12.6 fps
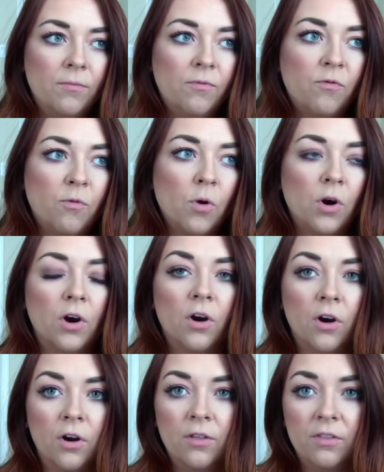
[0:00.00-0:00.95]

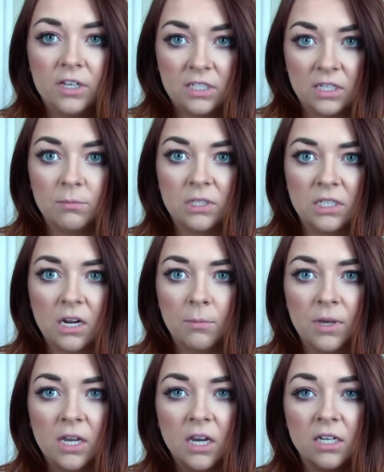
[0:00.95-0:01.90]
for this
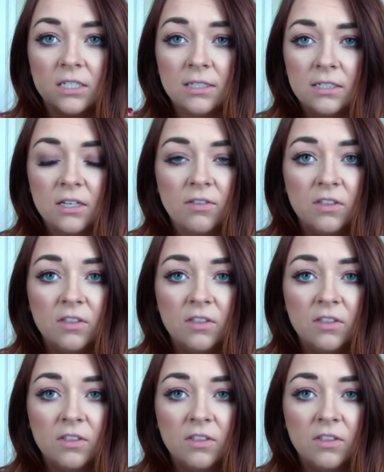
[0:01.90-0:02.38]
lipstick because